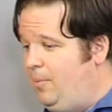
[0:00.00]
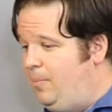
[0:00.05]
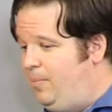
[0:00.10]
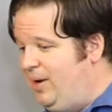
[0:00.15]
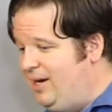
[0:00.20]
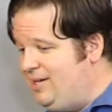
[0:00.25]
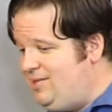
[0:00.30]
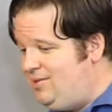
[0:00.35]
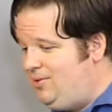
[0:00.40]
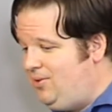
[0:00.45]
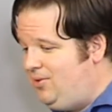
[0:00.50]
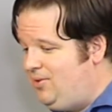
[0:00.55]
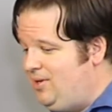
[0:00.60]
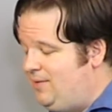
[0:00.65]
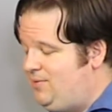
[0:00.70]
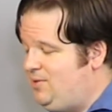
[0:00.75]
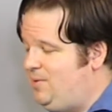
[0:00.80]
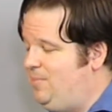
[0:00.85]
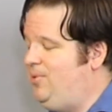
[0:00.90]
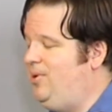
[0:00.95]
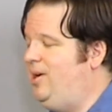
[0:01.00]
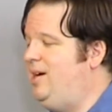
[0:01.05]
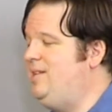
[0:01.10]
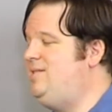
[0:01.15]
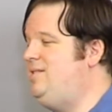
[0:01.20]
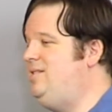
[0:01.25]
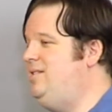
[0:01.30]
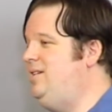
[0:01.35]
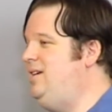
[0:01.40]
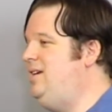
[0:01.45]
Bicycle theft,
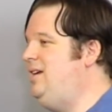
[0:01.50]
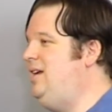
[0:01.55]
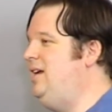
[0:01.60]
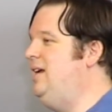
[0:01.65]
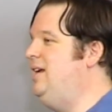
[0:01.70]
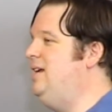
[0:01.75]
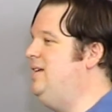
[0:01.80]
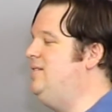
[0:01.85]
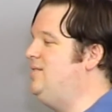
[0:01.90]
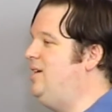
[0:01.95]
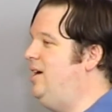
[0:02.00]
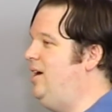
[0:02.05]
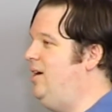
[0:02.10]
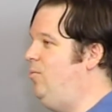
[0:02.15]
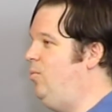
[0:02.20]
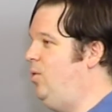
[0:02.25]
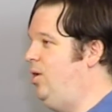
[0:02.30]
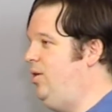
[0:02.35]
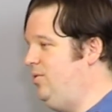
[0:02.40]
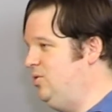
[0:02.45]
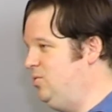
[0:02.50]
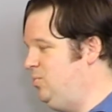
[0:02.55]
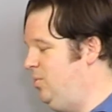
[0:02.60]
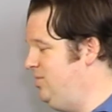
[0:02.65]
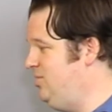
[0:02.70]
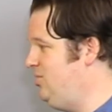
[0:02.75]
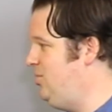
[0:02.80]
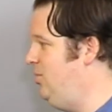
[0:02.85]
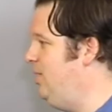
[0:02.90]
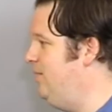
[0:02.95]
surprisingly, is, well, there's
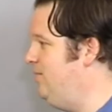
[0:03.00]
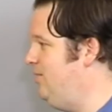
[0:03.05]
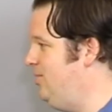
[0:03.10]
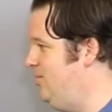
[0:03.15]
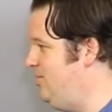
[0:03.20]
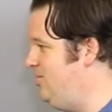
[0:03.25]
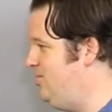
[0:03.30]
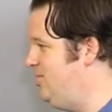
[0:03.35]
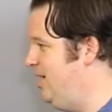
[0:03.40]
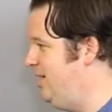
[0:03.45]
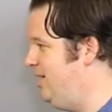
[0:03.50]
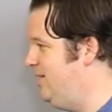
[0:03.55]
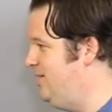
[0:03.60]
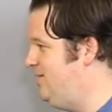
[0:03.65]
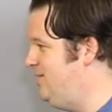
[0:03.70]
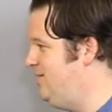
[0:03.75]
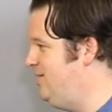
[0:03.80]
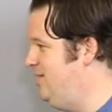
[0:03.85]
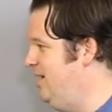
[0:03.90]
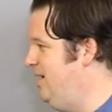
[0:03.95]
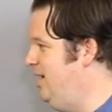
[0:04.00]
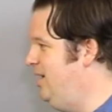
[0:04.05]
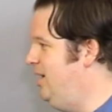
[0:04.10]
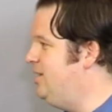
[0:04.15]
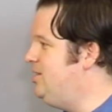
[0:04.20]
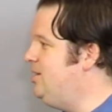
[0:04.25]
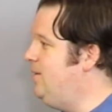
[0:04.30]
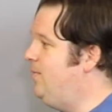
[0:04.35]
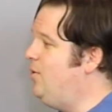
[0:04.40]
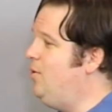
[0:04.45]
one stolen every 30 seconds.
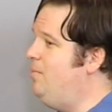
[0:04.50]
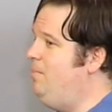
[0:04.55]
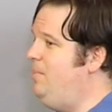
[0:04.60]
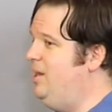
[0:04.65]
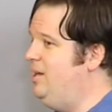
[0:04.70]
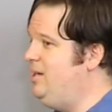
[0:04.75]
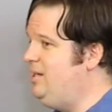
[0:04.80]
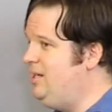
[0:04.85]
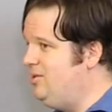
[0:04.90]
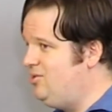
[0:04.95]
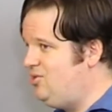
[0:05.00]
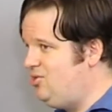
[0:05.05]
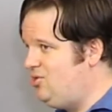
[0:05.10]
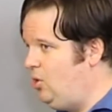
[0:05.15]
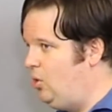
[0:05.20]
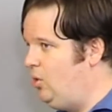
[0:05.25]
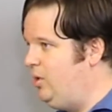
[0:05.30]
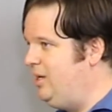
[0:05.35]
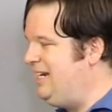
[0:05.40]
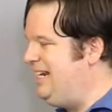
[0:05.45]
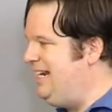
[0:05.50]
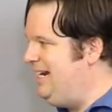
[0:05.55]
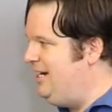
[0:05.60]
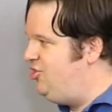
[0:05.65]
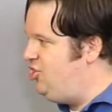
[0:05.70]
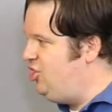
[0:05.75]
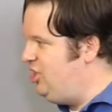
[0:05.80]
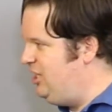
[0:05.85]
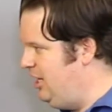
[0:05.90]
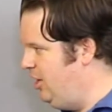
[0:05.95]
That's over 1 million stolen
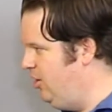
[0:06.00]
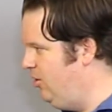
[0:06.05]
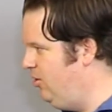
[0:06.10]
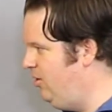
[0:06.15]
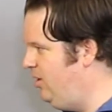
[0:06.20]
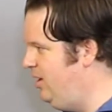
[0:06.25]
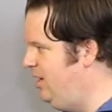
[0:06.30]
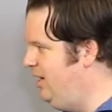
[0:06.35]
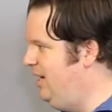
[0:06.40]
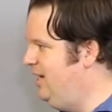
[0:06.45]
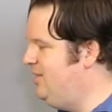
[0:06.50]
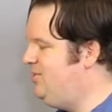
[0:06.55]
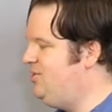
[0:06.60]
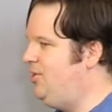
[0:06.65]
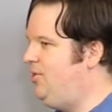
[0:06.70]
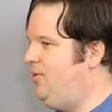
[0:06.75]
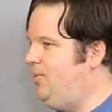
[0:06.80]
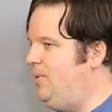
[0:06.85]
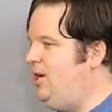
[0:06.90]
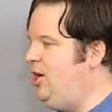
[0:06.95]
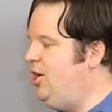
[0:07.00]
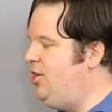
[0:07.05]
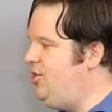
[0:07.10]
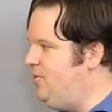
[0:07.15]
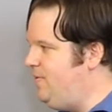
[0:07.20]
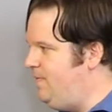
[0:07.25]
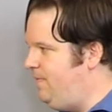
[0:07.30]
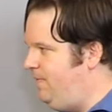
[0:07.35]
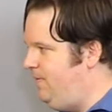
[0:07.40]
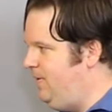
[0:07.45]
each year. It's a
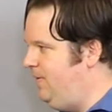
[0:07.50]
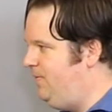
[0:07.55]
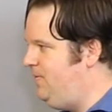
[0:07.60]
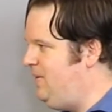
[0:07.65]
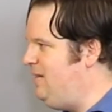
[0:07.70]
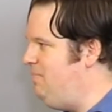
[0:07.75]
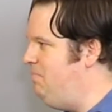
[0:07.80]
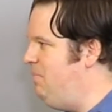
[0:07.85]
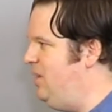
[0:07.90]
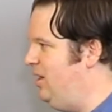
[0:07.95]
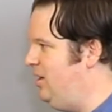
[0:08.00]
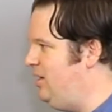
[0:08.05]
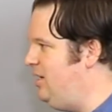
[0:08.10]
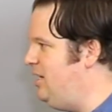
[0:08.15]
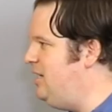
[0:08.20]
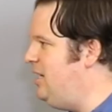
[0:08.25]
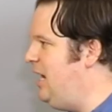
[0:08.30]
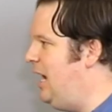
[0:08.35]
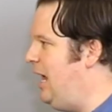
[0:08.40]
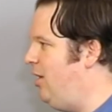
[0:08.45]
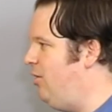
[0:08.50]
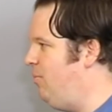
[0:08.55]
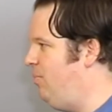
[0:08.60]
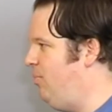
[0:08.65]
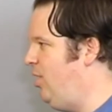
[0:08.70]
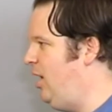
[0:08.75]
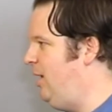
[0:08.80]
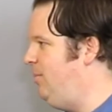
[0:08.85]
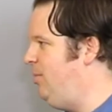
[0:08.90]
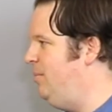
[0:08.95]
$350 million
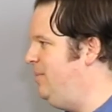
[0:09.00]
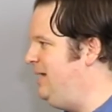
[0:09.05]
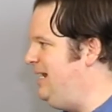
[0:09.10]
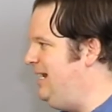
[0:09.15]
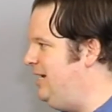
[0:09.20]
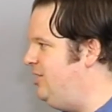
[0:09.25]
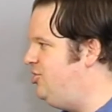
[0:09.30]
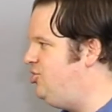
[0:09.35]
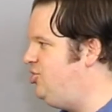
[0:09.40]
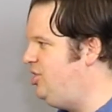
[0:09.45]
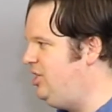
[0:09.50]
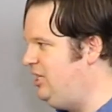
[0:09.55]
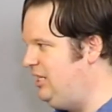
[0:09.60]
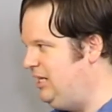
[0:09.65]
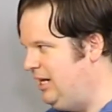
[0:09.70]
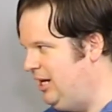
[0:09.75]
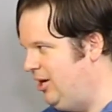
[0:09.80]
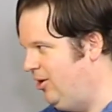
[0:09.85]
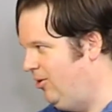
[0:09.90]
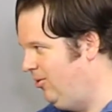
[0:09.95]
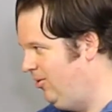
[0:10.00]
problem each year.